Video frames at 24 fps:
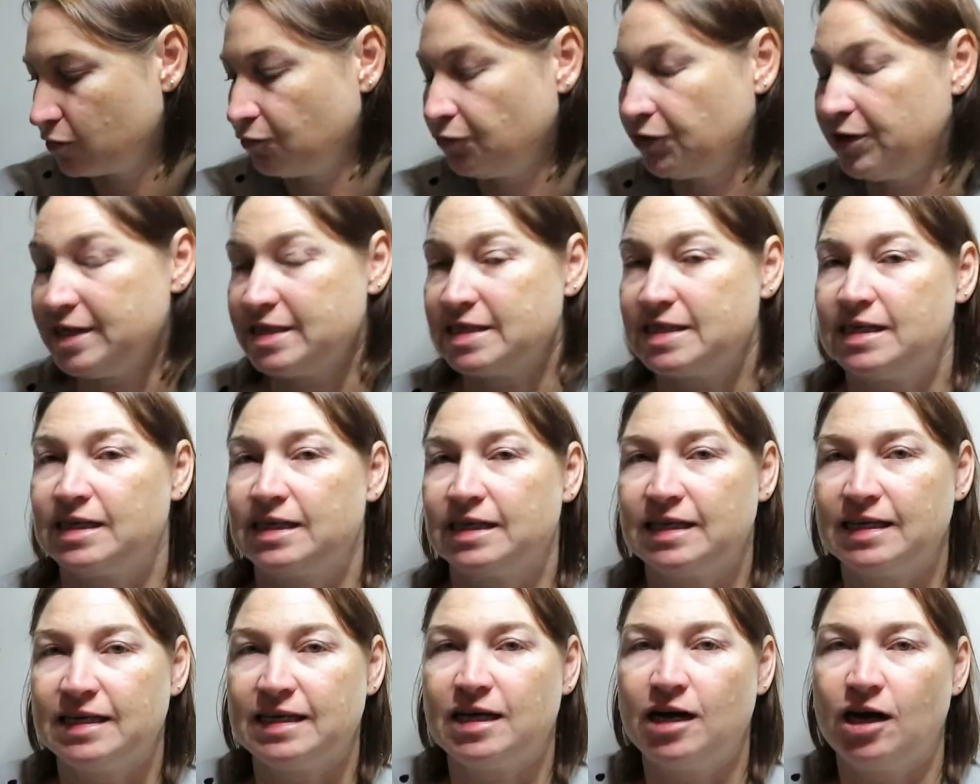
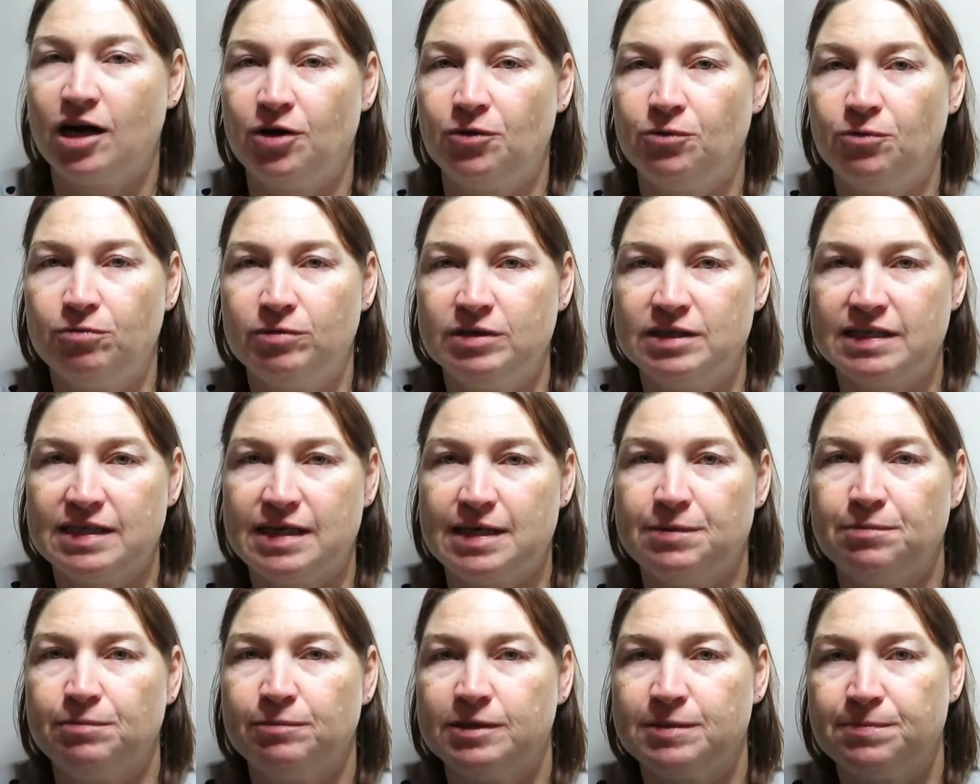Recently I was
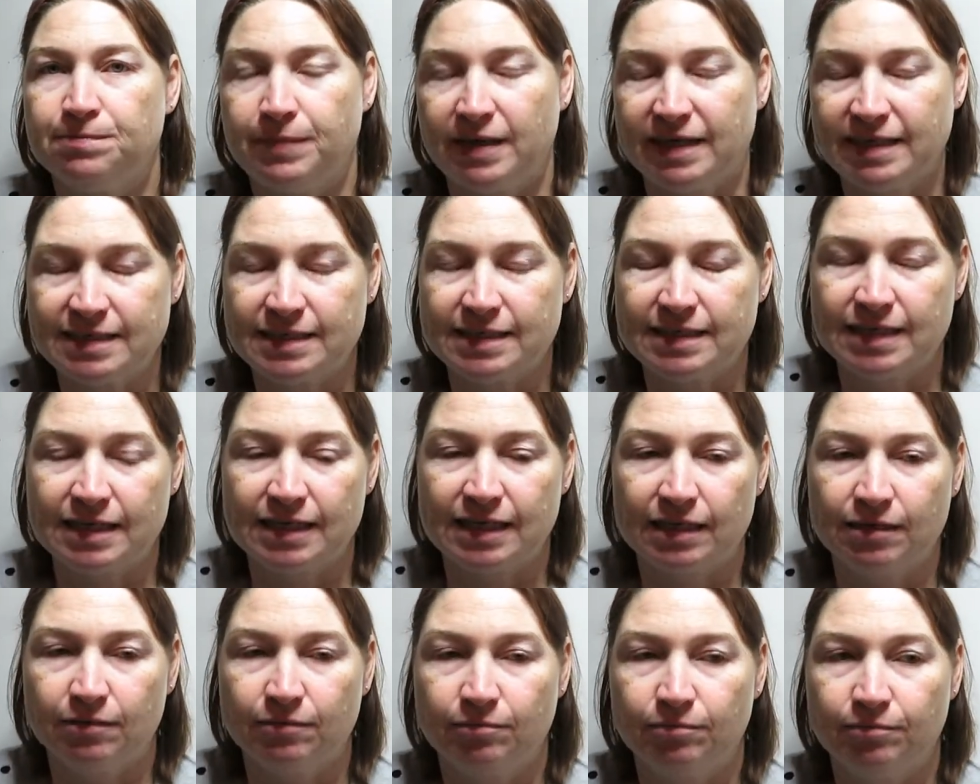in
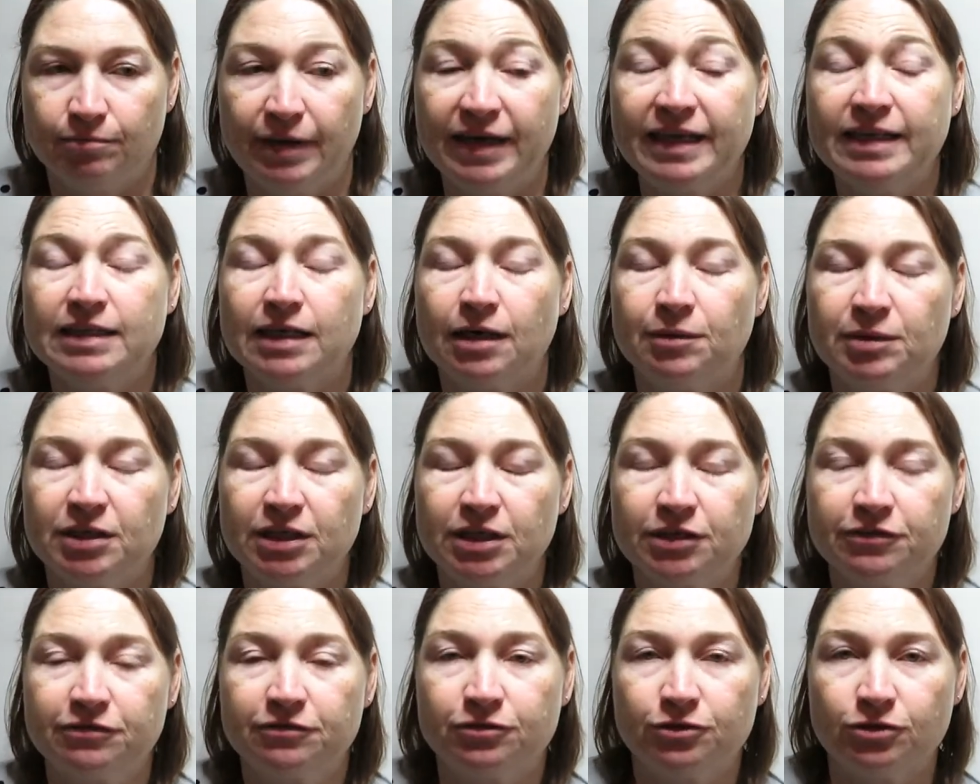Big
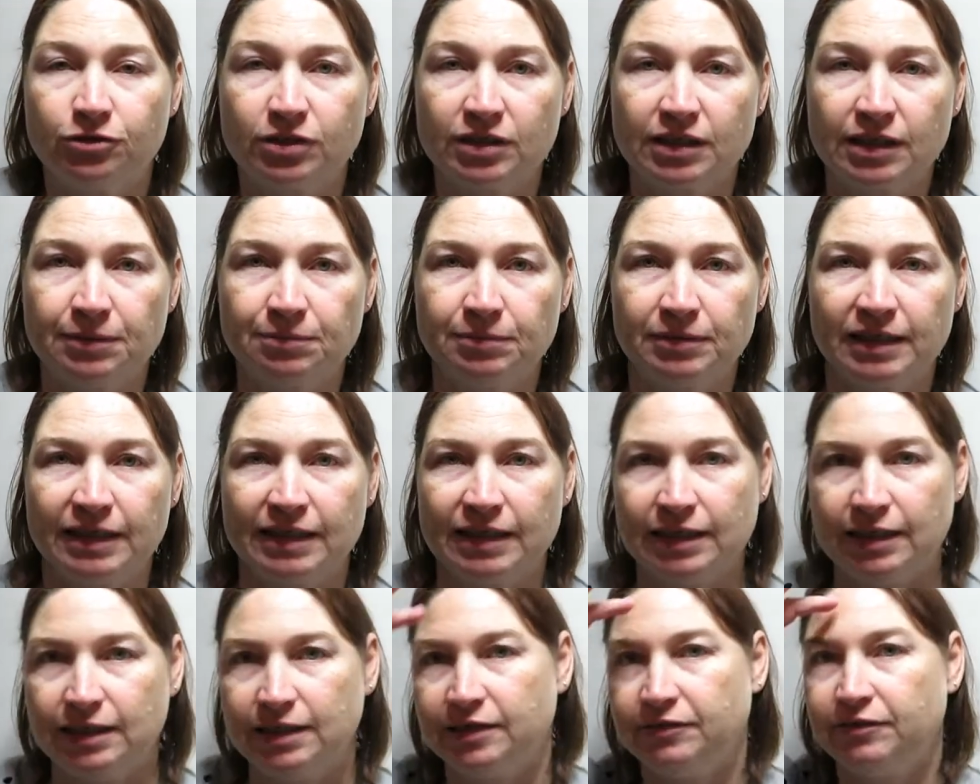W for a
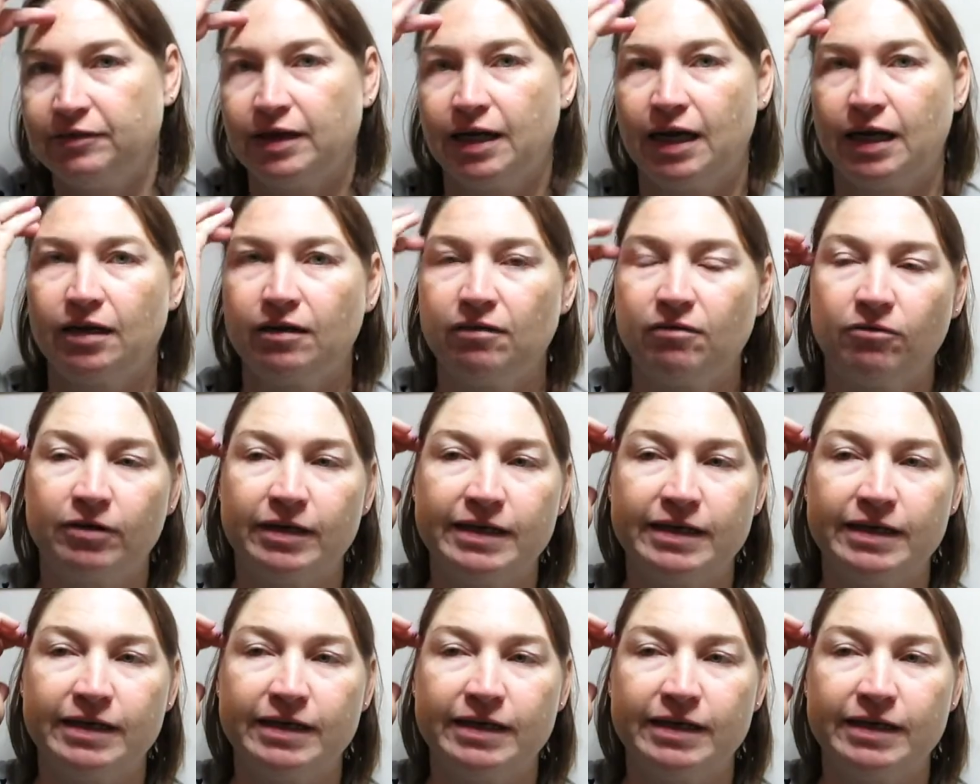completely different other